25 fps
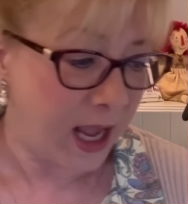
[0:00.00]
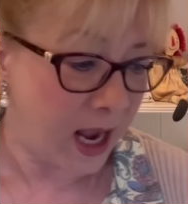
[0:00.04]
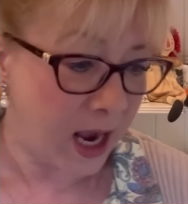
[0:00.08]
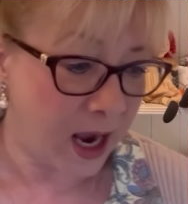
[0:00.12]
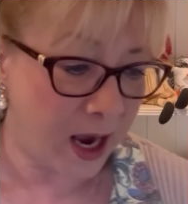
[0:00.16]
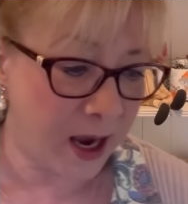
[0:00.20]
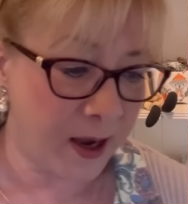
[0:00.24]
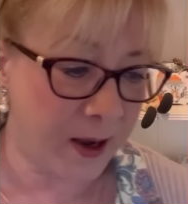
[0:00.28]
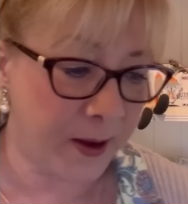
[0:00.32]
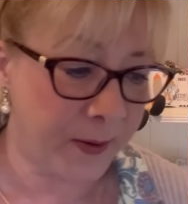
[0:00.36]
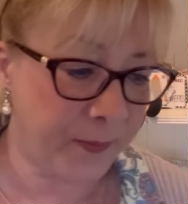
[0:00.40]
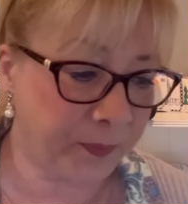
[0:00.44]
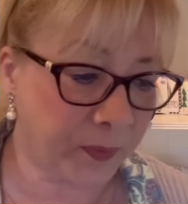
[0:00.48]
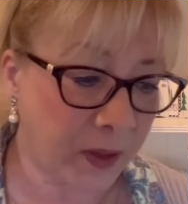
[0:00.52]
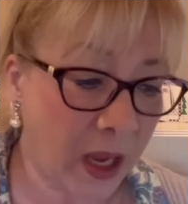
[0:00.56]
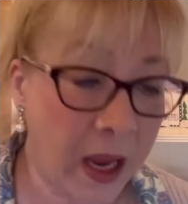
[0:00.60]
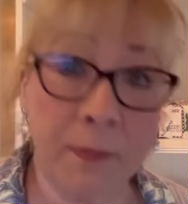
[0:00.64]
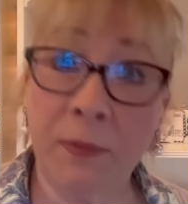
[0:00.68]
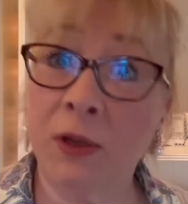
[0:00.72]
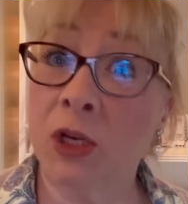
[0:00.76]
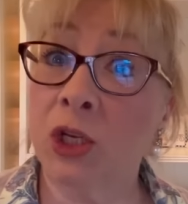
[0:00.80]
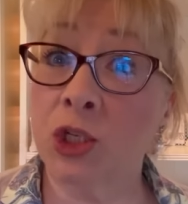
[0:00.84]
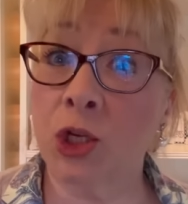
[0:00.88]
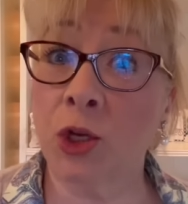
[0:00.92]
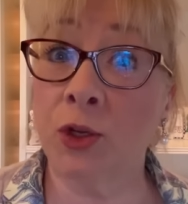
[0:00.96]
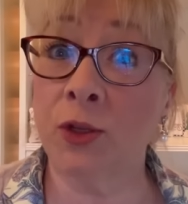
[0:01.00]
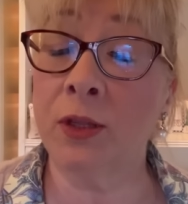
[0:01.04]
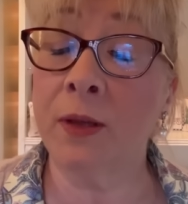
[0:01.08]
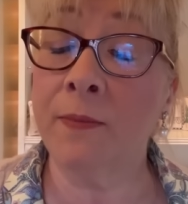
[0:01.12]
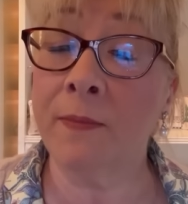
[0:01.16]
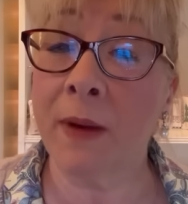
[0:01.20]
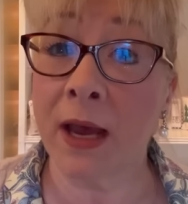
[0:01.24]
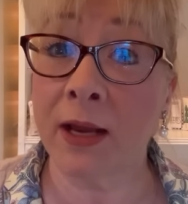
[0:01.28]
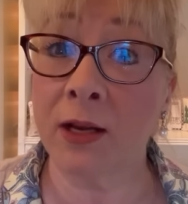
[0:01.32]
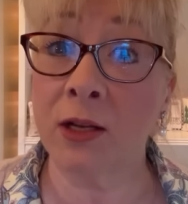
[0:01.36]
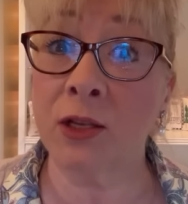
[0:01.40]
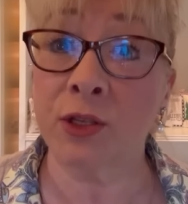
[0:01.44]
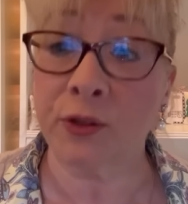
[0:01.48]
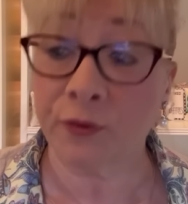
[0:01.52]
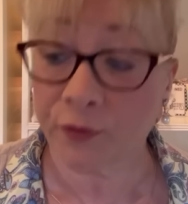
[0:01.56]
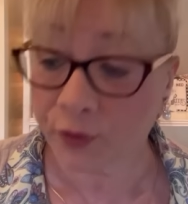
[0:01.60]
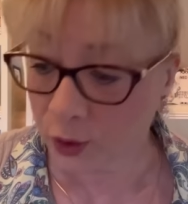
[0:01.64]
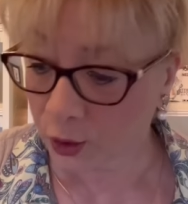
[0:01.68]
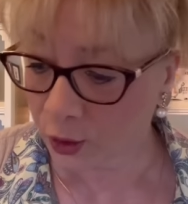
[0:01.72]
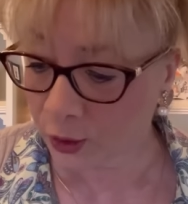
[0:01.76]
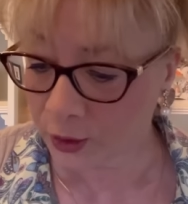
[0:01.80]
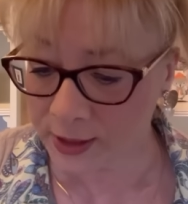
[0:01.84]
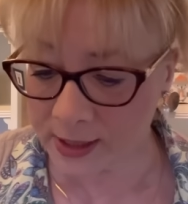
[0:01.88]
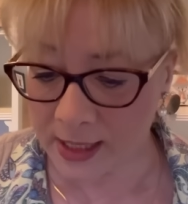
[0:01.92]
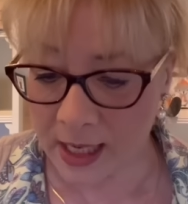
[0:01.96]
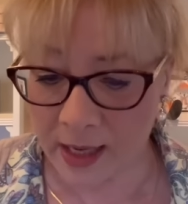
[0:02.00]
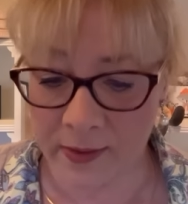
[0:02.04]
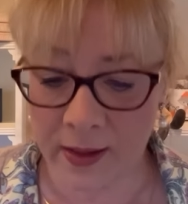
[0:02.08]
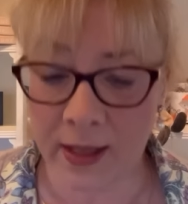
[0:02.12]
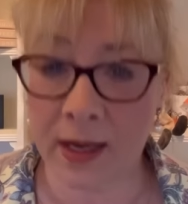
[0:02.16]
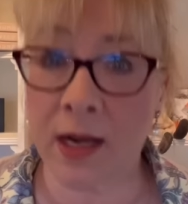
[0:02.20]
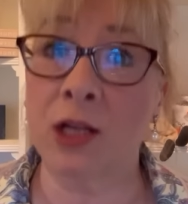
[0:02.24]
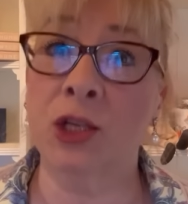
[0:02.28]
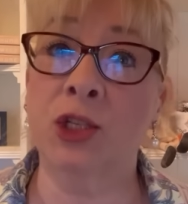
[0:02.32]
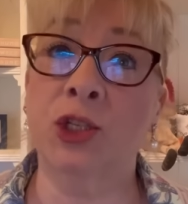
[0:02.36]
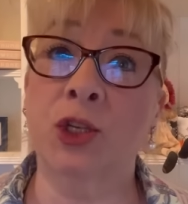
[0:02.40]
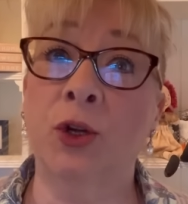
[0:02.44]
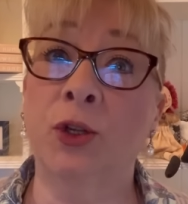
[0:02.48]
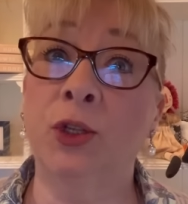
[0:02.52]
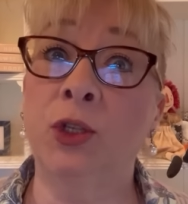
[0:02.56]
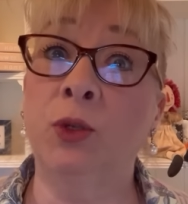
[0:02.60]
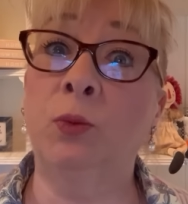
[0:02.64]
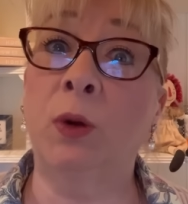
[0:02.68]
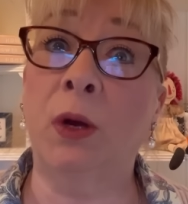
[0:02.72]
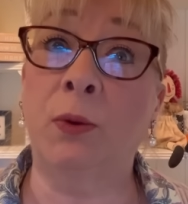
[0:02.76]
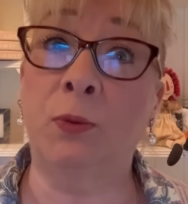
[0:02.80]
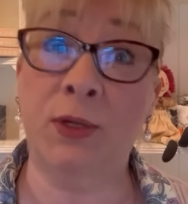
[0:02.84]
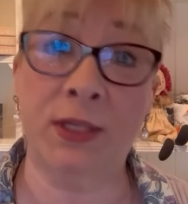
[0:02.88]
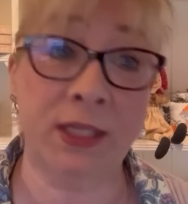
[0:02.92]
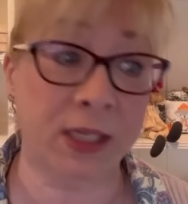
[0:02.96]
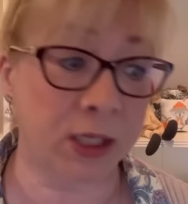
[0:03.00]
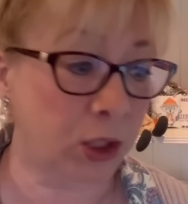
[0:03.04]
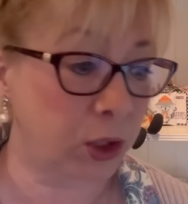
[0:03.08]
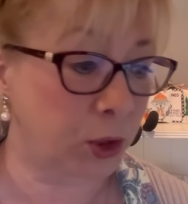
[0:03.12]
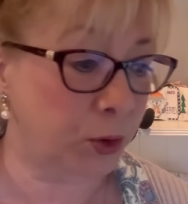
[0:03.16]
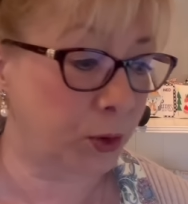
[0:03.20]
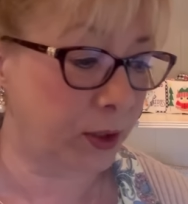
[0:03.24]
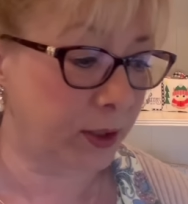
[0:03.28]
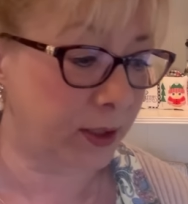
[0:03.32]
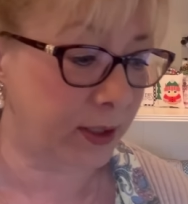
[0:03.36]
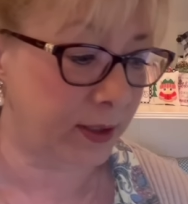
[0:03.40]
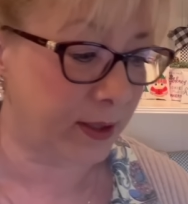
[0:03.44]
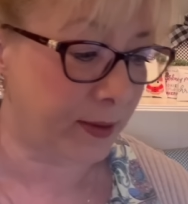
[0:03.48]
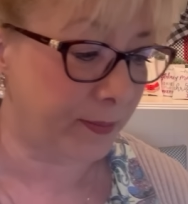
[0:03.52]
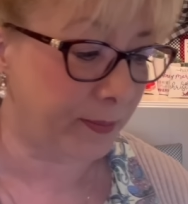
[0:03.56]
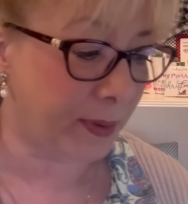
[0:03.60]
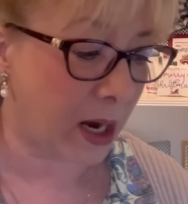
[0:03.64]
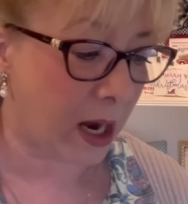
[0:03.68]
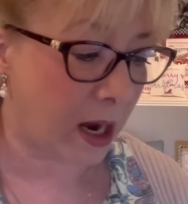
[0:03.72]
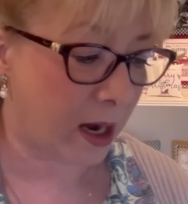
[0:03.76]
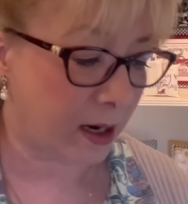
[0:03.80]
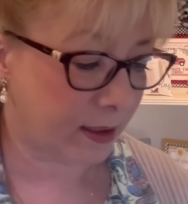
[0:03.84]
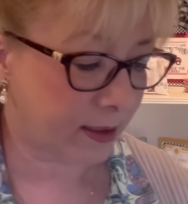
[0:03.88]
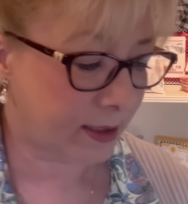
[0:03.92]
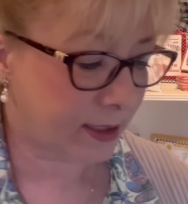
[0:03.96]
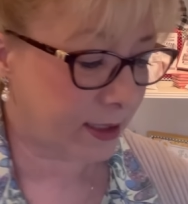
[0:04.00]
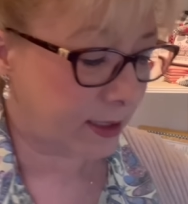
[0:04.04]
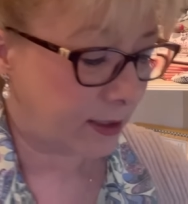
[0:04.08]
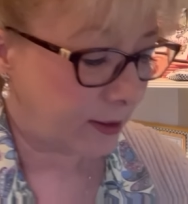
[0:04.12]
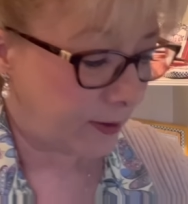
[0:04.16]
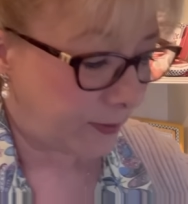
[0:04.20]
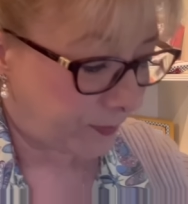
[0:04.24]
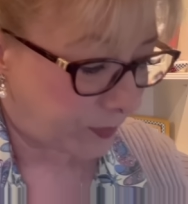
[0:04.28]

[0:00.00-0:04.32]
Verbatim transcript: Um, I'm going to show you the models first, and then I'll show you what was included in the box.